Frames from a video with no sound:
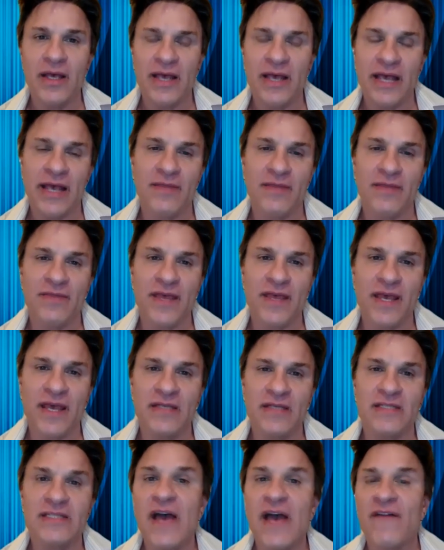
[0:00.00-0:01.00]
in the
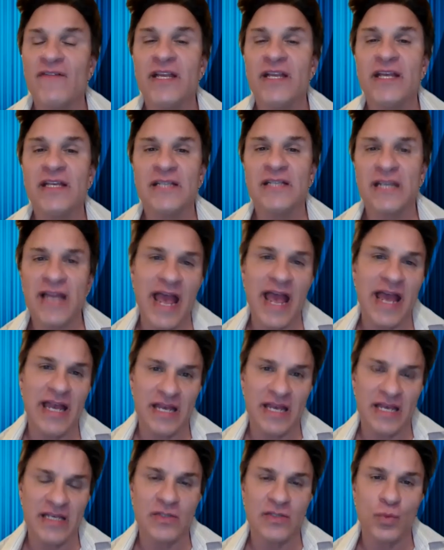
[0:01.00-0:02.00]
70s and
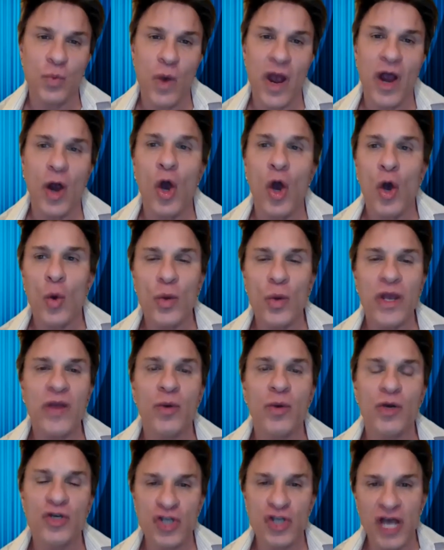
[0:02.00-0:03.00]
80s where we
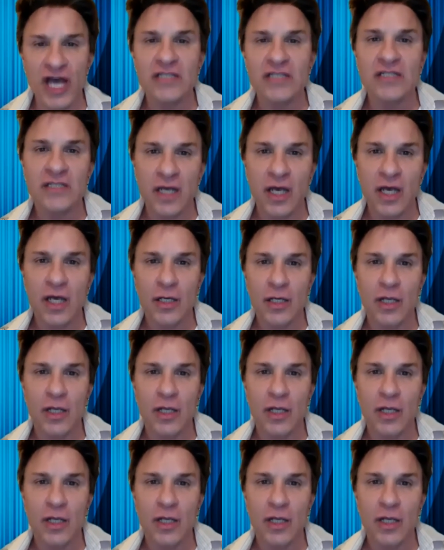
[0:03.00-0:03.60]
were just